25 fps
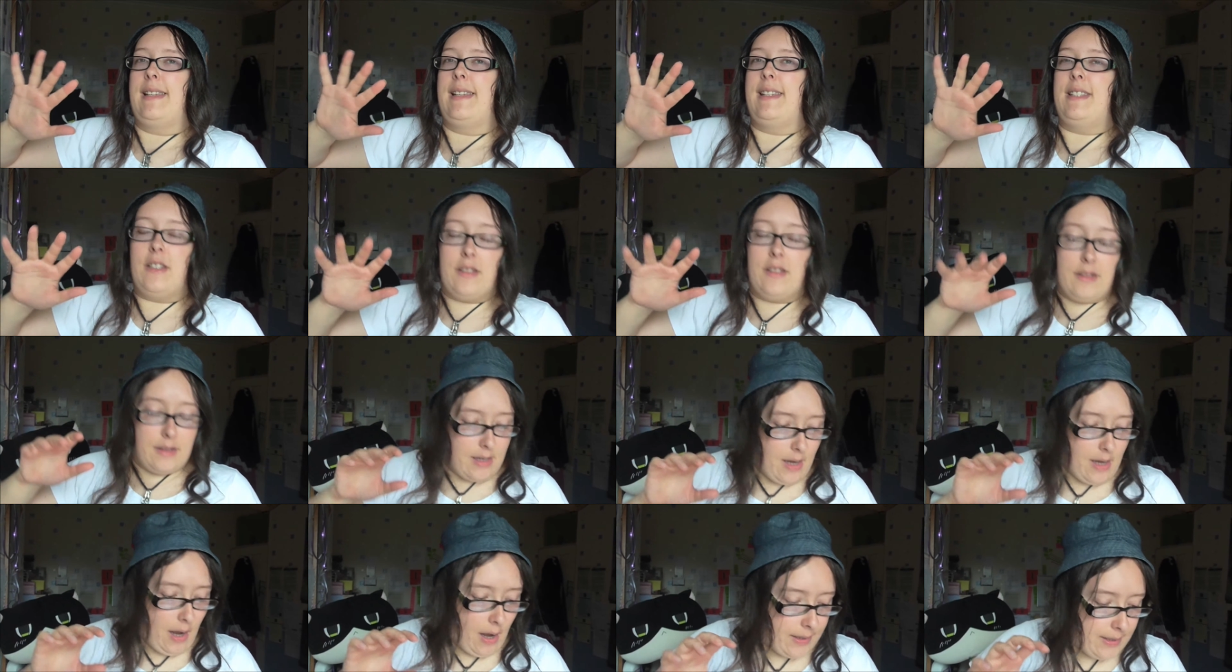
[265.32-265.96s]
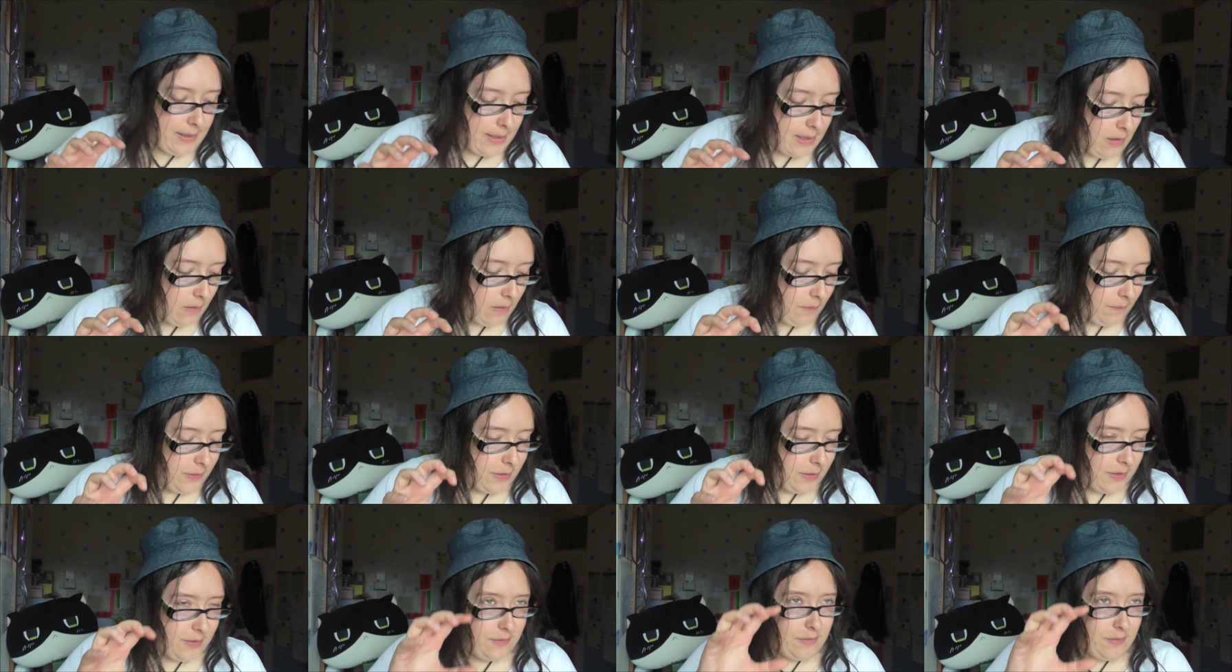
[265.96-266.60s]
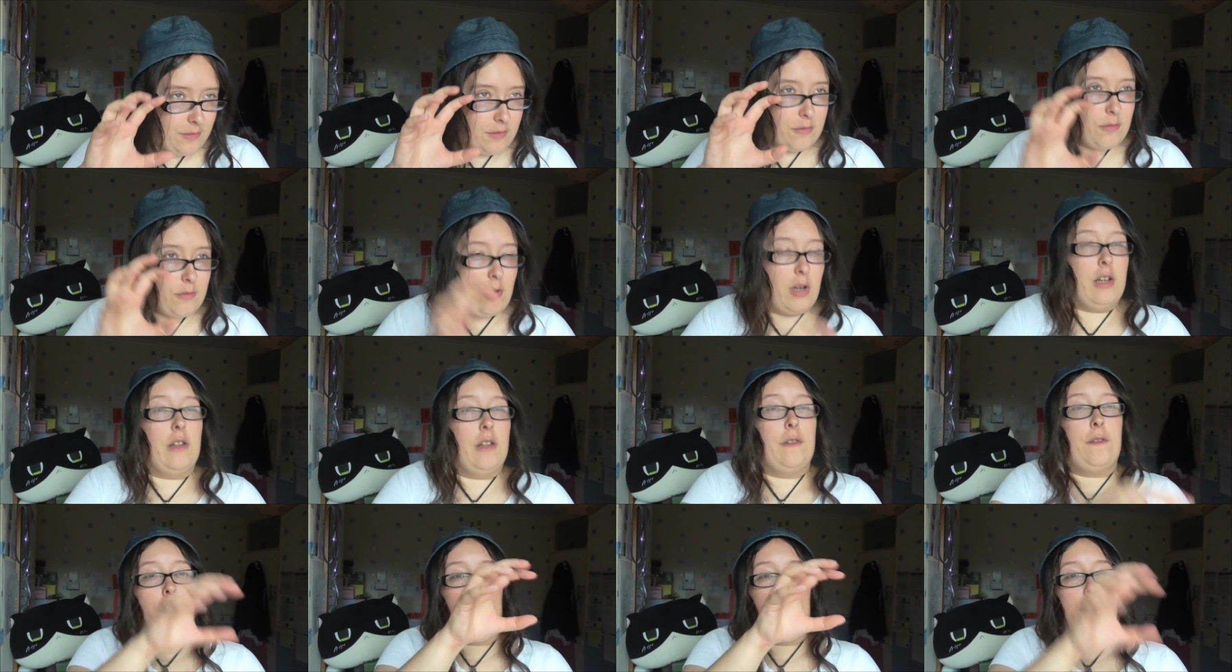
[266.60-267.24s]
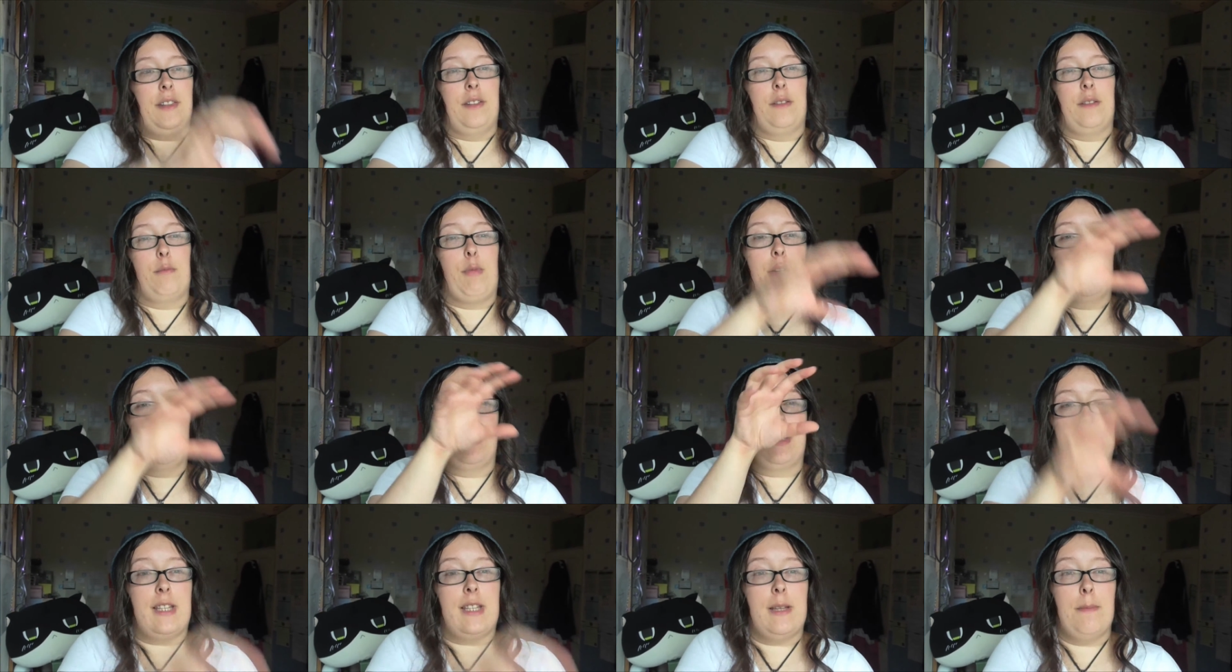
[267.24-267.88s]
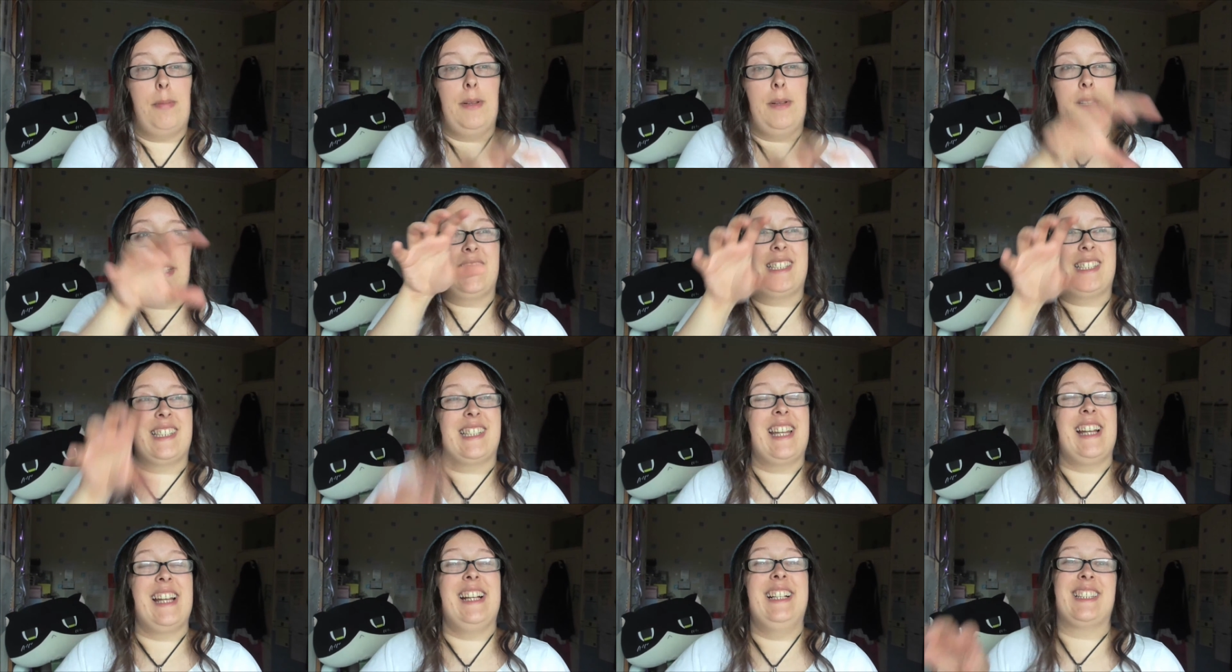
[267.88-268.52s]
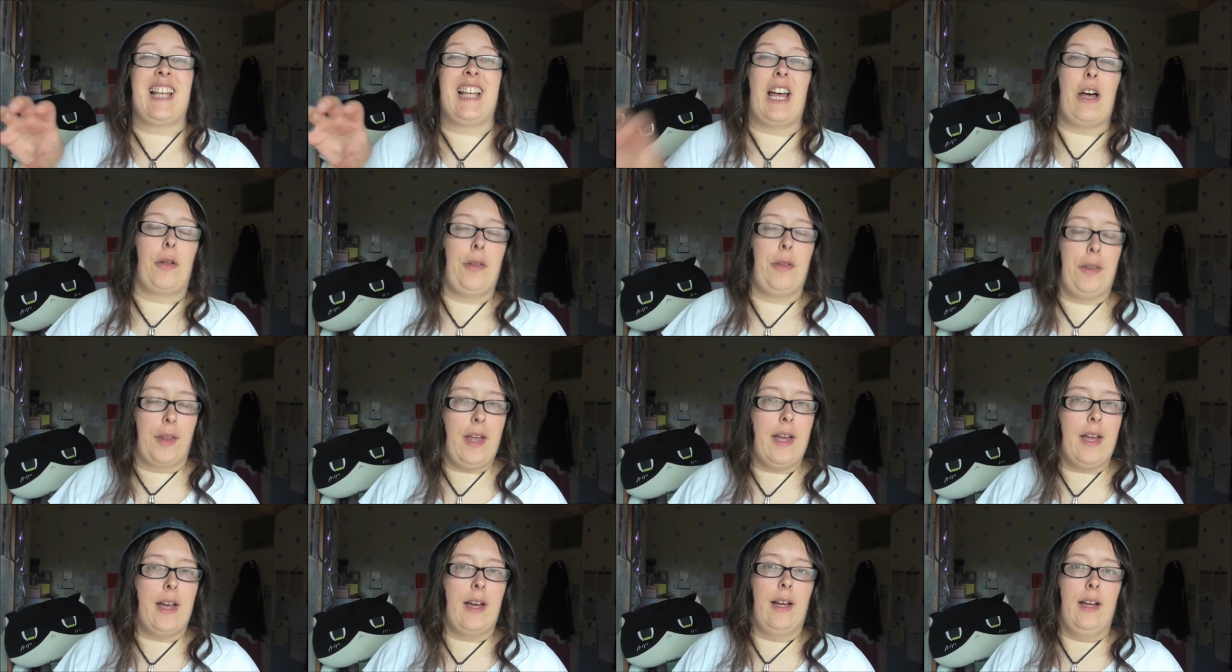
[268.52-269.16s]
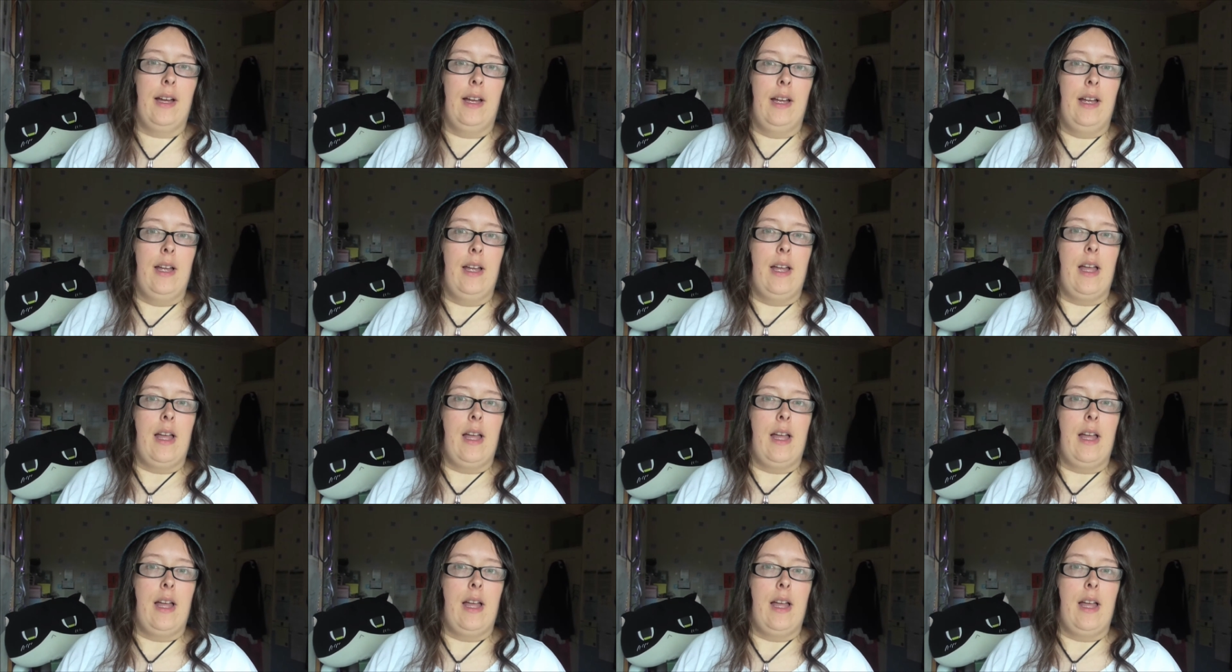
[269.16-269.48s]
it's just the idea of just trying to find the most simplest things out there